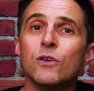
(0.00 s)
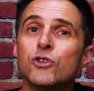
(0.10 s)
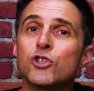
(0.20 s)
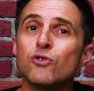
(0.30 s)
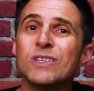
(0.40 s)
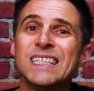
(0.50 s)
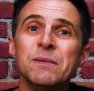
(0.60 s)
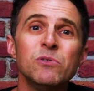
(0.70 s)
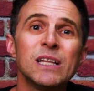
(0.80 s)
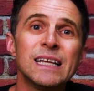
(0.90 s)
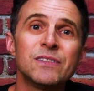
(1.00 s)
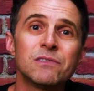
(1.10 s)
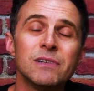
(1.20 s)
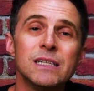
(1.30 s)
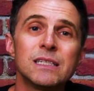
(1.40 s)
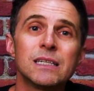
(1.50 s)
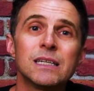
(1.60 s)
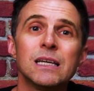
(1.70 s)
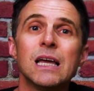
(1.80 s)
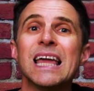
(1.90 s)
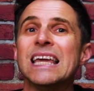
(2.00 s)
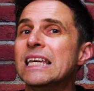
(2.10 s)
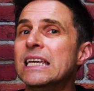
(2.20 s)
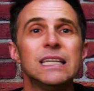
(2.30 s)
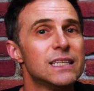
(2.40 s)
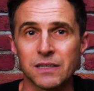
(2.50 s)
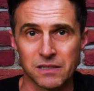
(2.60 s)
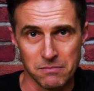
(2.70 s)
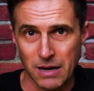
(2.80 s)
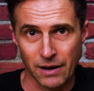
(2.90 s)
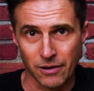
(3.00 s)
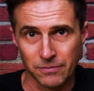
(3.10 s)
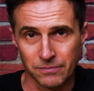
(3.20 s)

So the simple answer is, it doesn't matter.